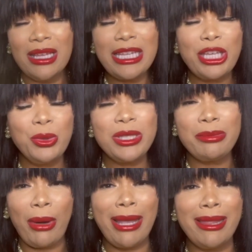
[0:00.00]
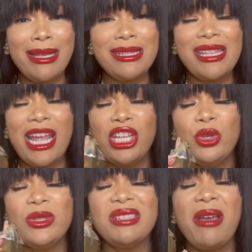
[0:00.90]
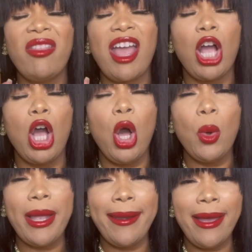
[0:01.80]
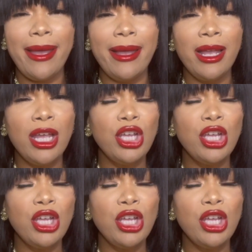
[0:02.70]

Like you spray this and you smell that coconut.